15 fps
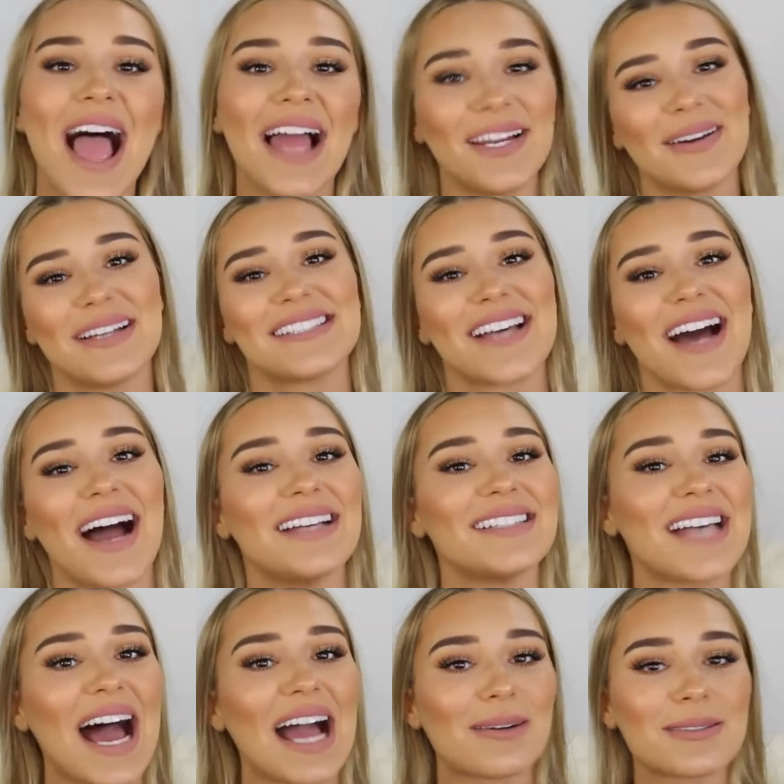Anyways,
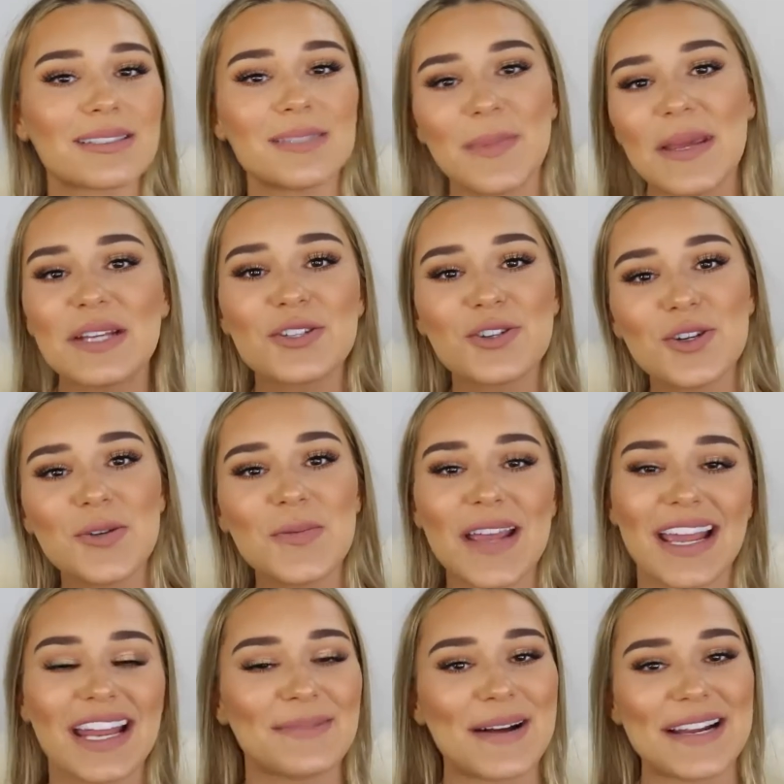guys, I will speak to you
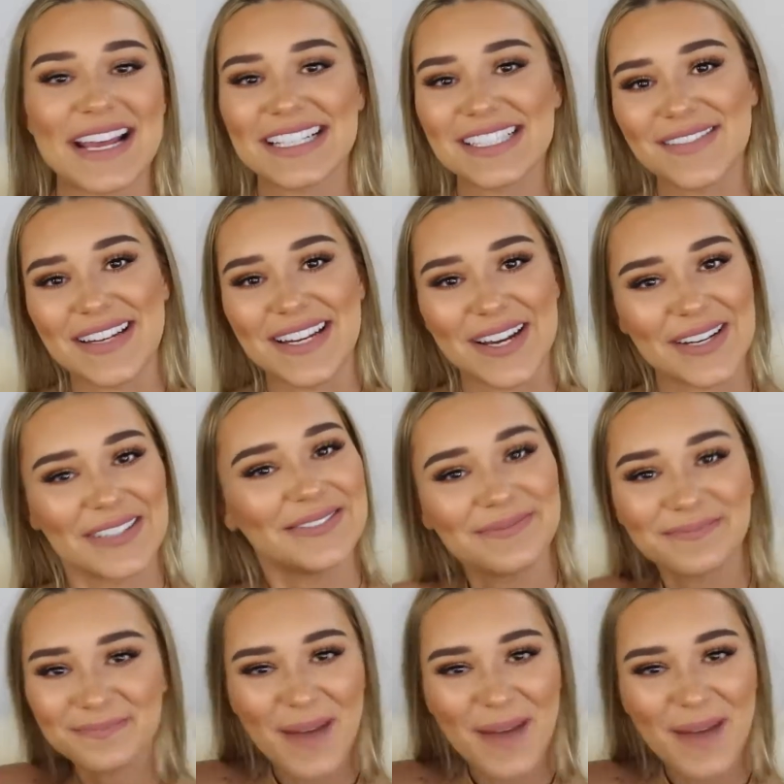in my next video.